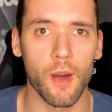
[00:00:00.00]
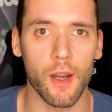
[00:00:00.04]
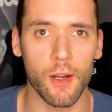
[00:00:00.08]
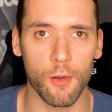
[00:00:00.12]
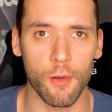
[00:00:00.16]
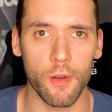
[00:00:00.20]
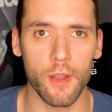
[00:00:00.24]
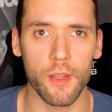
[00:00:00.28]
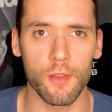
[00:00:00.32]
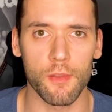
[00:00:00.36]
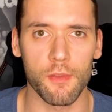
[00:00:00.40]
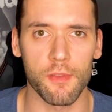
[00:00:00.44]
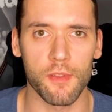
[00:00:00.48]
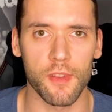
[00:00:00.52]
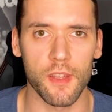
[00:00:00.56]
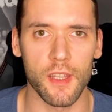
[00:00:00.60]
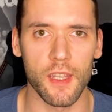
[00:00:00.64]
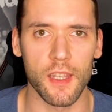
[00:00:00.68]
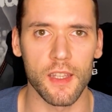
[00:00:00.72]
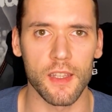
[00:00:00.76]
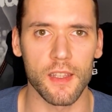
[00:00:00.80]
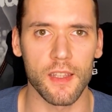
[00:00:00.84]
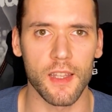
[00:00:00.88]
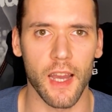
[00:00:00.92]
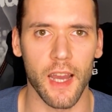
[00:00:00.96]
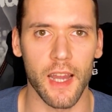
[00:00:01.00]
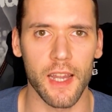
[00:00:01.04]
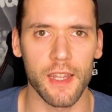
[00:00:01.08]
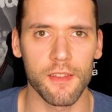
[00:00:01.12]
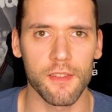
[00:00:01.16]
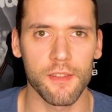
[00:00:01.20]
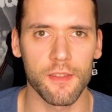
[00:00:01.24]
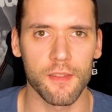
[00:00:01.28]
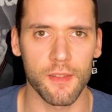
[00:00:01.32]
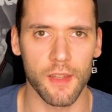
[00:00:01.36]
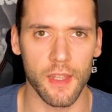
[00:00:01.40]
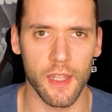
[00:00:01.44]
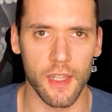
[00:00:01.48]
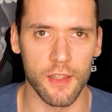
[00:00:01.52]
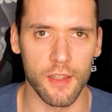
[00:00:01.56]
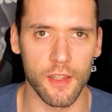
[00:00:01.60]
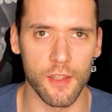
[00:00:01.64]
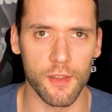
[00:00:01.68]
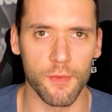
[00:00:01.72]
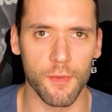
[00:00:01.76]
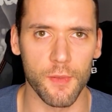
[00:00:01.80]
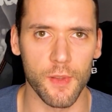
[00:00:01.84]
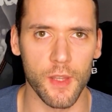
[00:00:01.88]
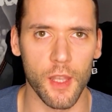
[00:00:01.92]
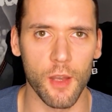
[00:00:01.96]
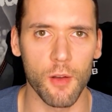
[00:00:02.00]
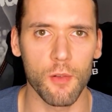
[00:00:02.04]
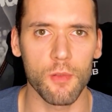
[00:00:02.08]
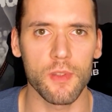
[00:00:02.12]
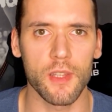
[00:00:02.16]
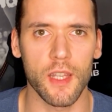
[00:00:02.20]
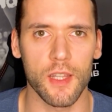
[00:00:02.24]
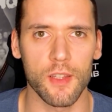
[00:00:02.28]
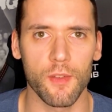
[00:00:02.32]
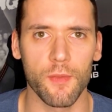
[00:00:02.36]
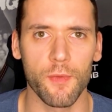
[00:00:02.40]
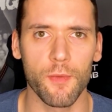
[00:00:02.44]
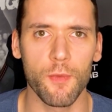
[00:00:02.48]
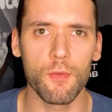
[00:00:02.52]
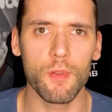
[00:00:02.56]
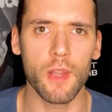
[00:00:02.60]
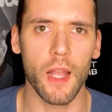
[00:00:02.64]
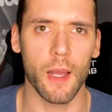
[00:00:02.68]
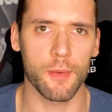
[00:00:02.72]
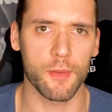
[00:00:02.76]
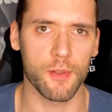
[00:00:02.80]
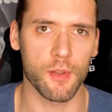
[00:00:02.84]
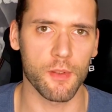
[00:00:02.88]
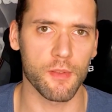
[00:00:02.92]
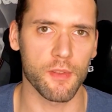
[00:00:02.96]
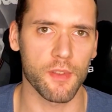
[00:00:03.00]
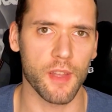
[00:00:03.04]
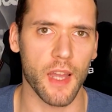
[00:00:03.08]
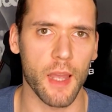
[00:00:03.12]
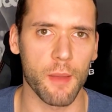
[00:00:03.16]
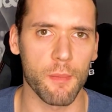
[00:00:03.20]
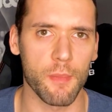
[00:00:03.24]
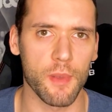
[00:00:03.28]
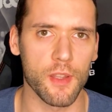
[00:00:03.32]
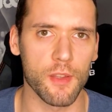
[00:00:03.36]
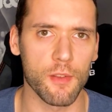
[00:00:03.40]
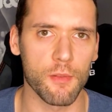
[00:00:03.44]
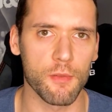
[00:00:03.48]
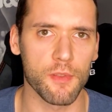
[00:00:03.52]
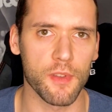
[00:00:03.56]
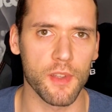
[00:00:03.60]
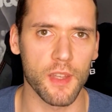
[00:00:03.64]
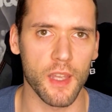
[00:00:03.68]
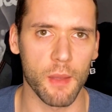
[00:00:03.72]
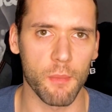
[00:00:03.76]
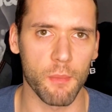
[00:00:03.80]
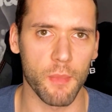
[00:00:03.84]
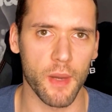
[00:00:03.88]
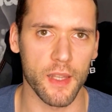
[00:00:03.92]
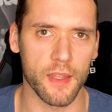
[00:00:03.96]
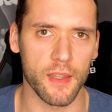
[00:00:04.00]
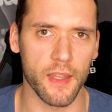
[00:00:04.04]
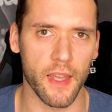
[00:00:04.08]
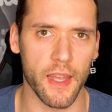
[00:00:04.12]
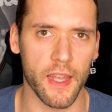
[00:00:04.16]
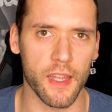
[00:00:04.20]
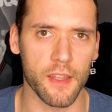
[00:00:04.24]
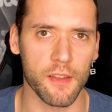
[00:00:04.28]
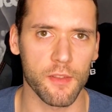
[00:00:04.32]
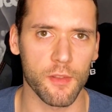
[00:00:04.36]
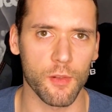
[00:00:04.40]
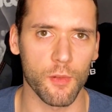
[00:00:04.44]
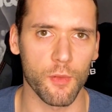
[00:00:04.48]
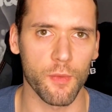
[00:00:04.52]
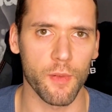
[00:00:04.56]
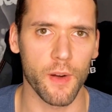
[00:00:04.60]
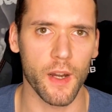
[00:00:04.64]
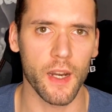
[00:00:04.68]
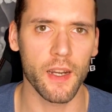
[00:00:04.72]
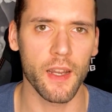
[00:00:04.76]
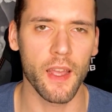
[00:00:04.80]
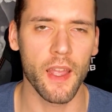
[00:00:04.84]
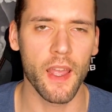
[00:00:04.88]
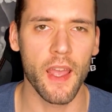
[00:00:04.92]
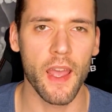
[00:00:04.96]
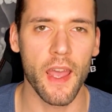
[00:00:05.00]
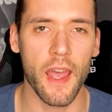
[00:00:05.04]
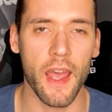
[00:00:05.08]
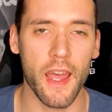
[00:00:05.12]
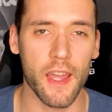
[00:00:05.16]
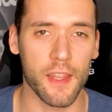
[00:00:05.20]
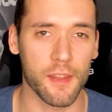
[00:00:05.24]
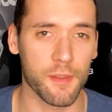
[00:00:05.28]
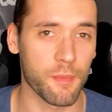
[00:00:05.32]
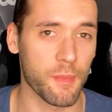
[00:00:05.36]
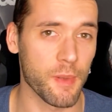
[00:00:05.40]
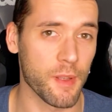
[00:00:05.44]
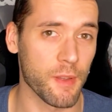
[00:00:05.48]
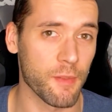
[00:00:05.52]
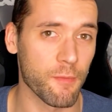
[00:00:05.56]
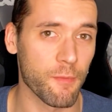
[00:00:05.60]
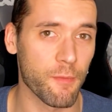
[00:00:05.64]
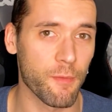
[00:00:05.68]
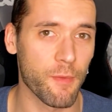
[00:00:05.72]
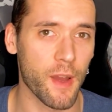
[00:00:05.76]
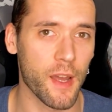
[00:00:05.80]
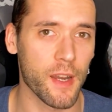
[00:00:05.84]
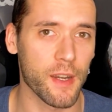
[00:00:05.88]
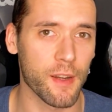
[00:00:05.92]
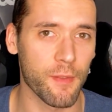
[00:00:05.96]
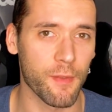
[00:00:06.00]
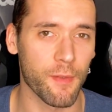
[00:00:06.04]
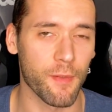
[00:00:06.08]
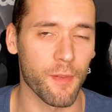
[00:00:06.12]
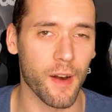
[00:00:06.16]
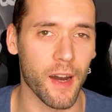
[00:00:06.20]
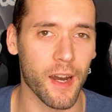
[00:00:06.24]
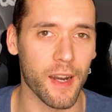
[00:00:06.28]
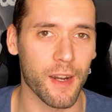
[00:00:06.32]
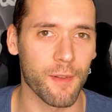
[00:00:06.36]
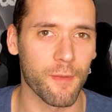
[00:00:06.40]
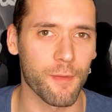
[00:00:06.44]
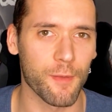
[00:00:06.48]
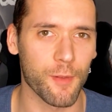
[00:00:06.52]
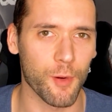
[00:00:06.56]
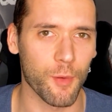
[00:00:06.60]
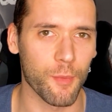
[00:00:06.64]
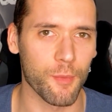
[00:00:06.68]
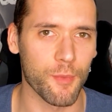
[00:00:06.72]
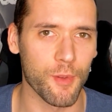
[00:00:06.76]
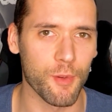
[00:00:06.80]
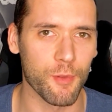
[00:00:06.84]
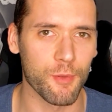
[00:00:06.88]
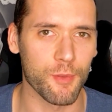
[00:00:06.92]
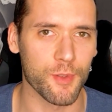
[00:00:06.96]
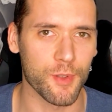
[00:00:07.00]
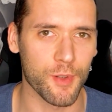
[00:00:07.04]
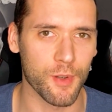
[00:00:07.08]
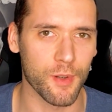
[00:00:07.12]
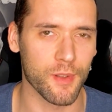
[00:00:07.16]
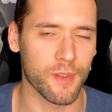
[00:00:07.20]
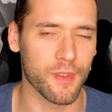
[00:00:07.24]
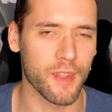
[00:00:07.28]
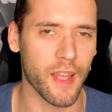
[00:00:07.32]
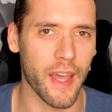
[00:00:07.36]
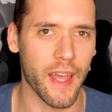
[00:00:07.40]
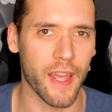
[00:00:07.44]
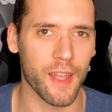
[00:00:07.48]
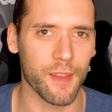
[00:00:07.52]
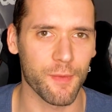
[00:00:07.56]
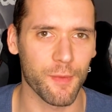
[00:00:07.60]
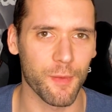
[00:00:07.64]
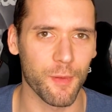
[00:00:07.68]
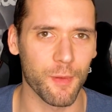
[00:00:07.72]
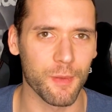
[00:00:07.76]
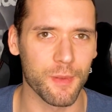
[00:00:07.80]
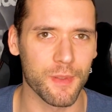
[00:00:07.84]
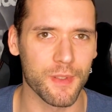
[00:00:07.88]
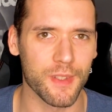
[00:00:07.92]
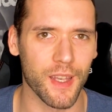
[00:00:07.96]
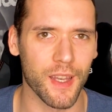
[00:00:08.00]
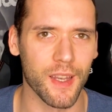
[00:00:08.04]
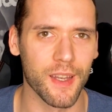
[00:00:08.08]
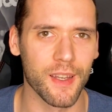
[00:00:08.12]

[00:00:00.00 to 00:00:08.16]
are going to see, guys, in this video that the food options I've been using in my diet so far has been very far from usual diet foods.